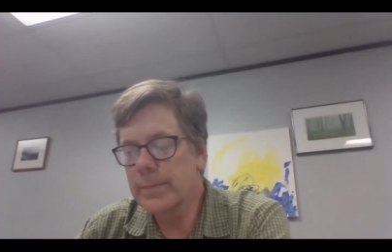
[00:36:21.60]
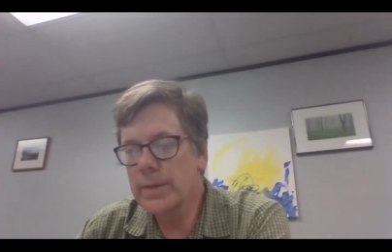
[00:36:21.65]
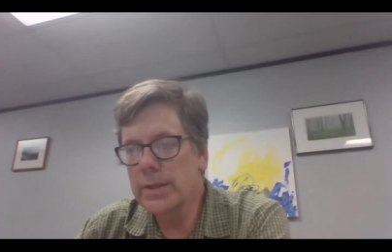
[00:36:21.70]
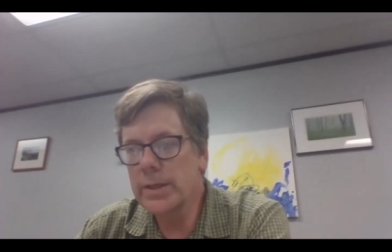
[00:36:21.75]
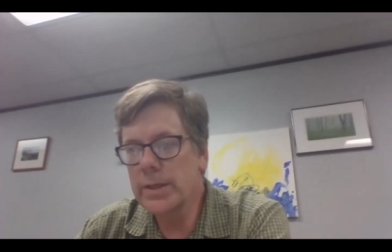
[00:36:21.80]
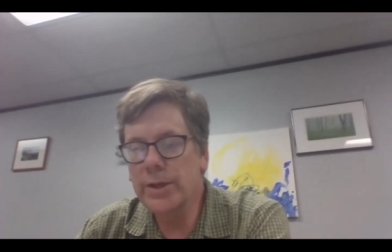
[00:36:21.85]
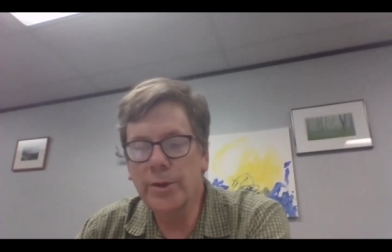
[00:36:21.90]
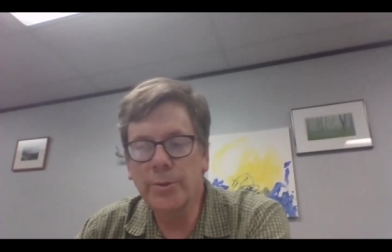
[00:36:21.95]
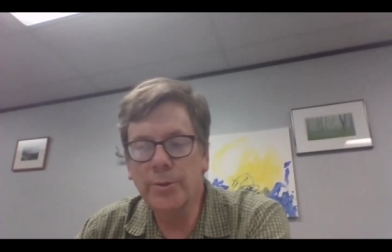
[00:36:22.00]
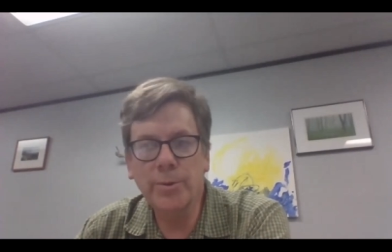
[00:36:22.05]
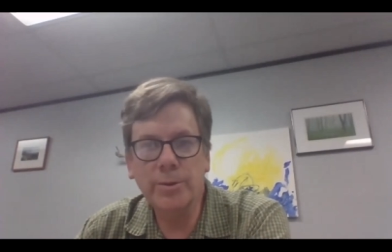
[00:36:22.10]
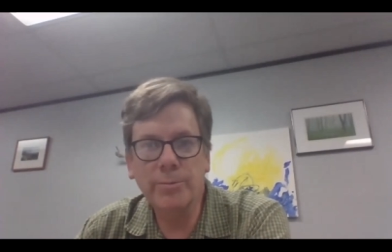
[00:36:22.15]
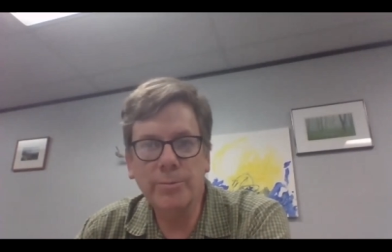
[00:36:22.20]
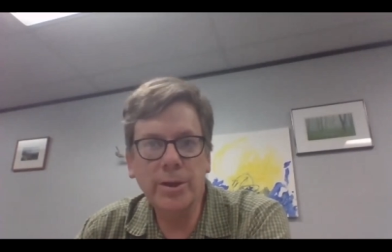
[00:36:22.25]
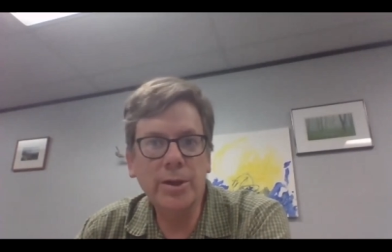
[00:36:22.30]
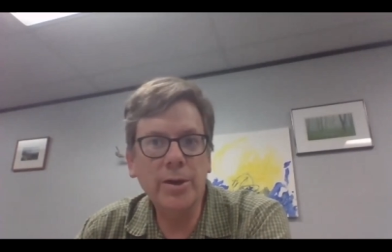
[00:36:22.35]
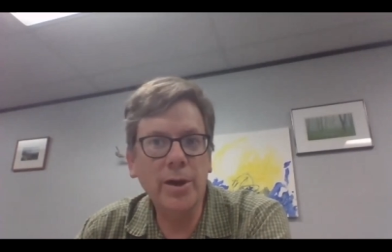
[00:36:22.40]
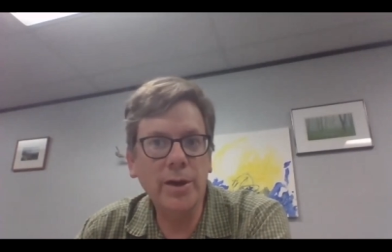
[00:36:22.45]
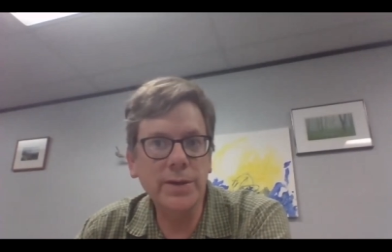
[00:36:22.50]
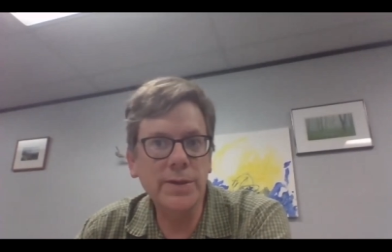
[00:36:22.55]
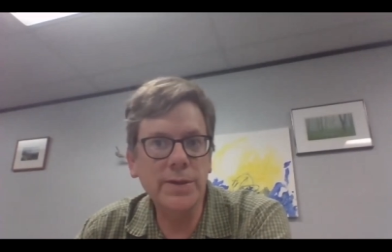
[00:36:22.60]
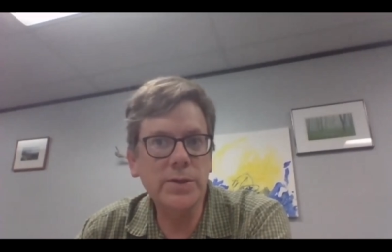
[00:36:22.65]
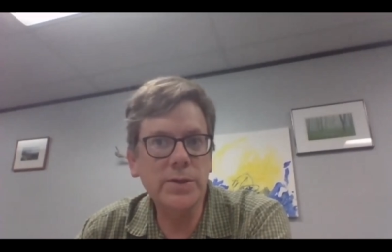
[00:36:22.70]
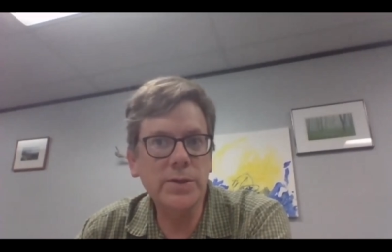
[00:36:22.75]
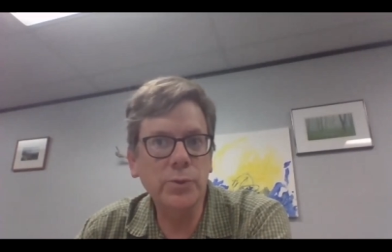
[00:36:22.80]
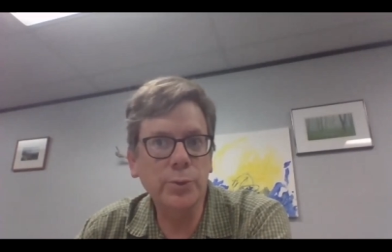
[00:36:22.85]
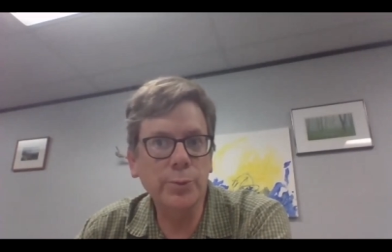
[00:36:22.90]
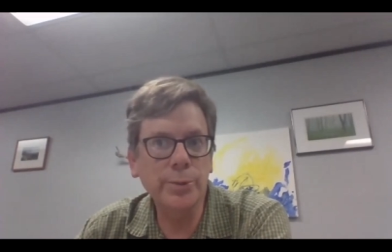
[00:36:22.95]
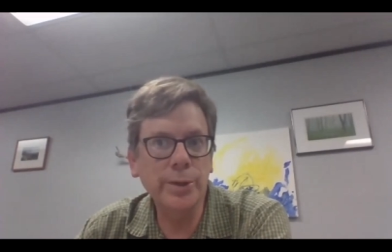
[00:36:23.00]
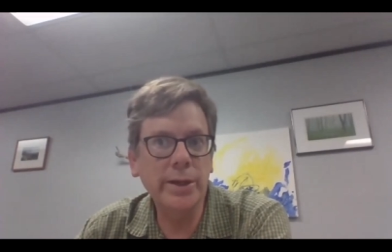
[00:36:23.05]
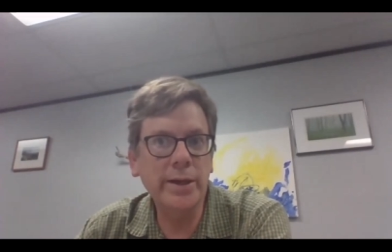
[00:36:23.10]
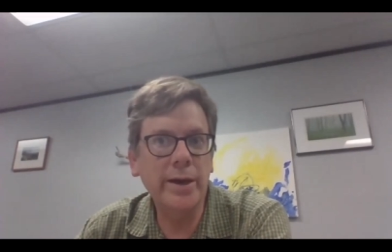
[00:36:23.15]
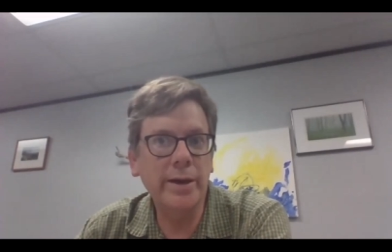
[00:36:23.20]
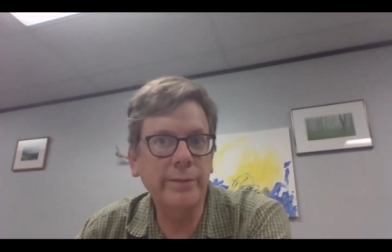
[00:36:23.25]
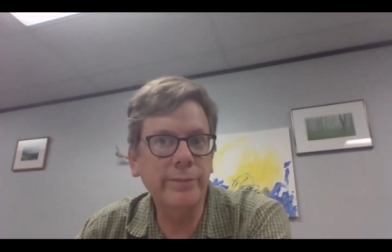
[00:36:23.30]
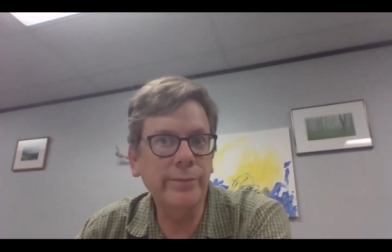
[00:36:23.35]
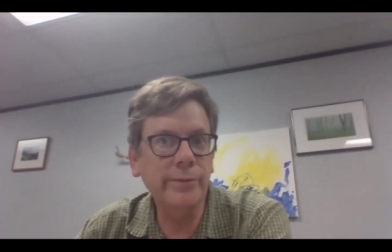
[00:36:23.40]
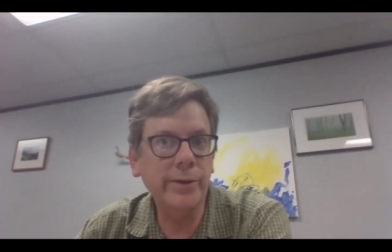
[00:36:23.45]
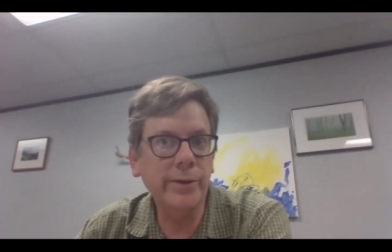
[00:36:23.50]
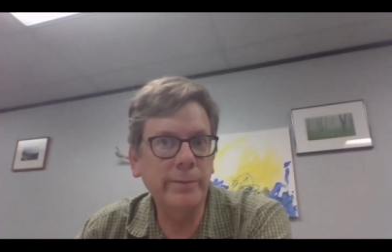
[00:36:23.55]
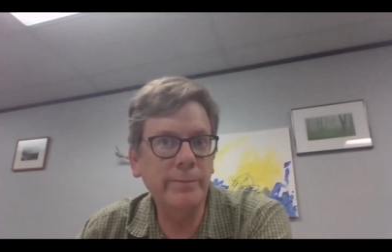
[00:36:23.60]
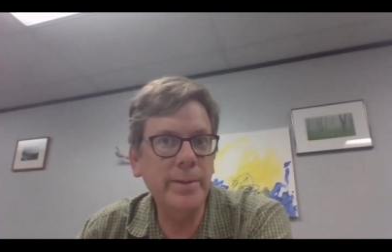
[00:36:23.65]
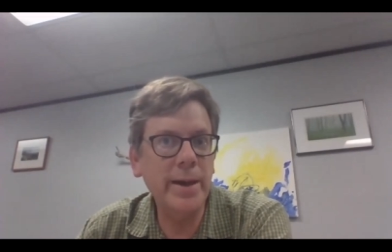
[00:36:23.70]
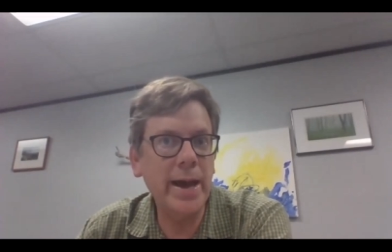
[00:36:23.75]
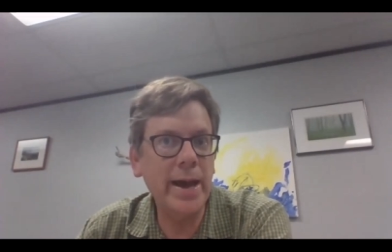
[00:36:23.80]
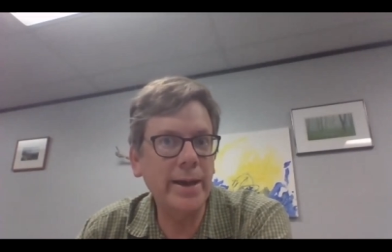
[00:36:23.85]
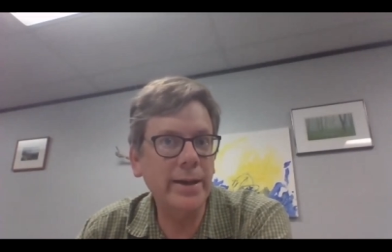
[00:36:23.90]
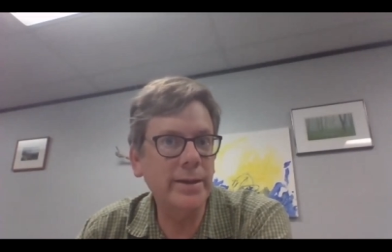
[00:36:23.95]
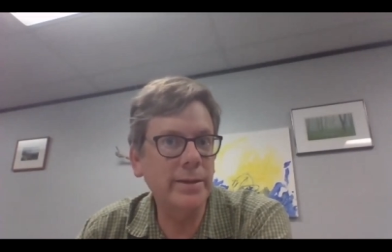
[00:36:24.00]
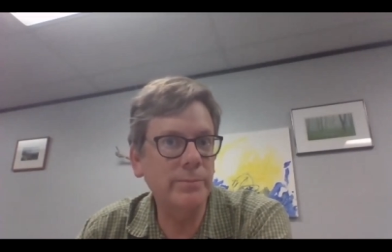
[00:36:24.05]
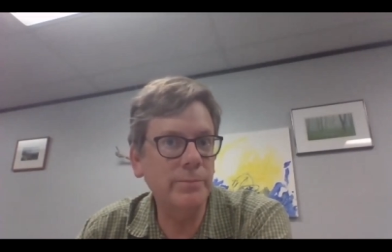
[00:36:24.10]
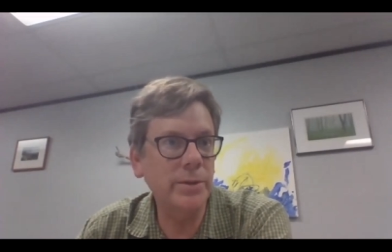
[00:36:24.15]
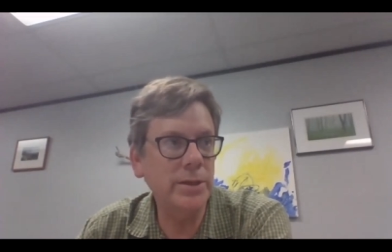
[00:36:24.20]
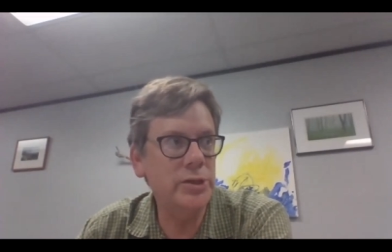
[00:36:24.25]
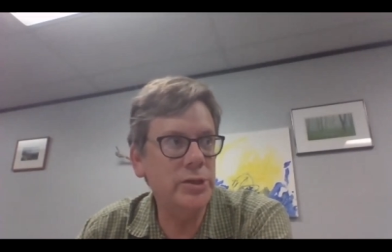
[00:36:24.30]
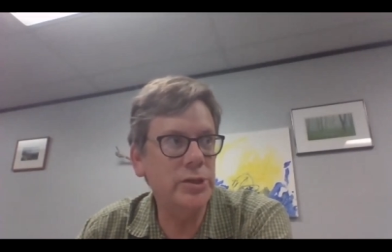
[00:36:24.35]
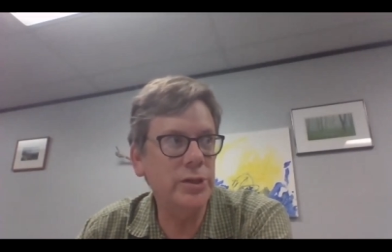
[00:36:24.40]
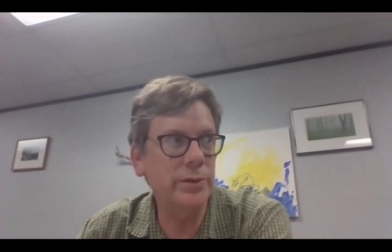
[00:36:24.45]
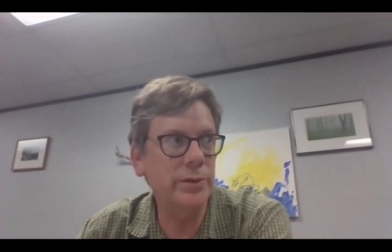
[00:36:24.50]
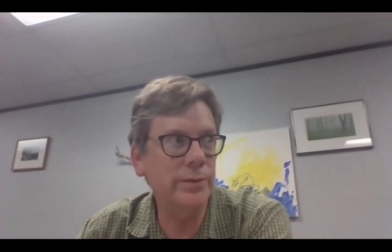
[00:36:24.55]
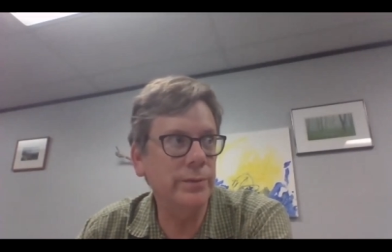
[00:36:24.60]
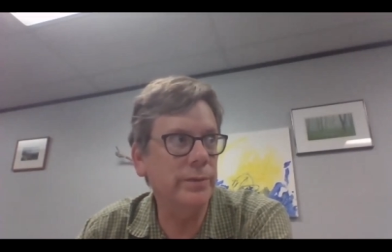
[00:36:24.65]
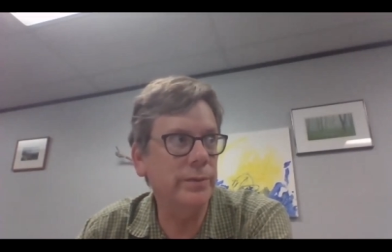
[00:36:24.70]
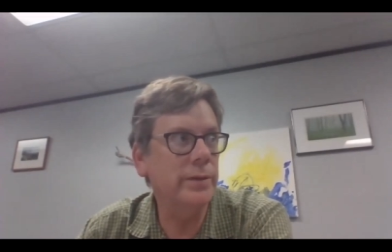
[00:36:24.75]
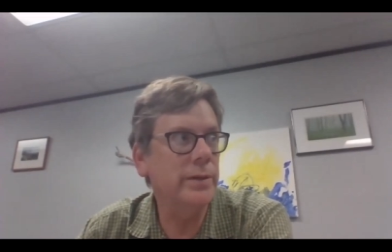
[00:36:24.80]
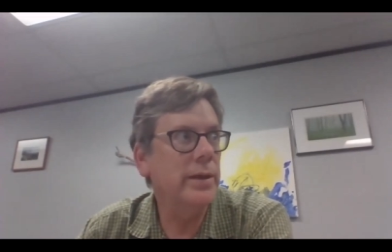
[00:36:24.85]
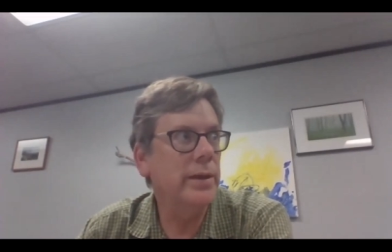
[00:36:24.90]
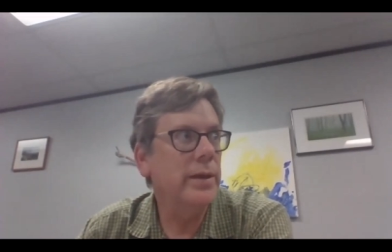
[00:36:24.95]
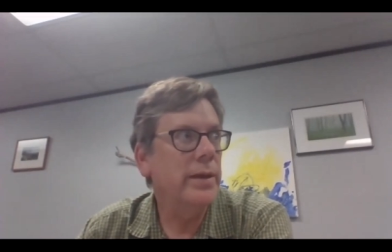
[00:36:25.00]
you know, what we called school recovery back in mid June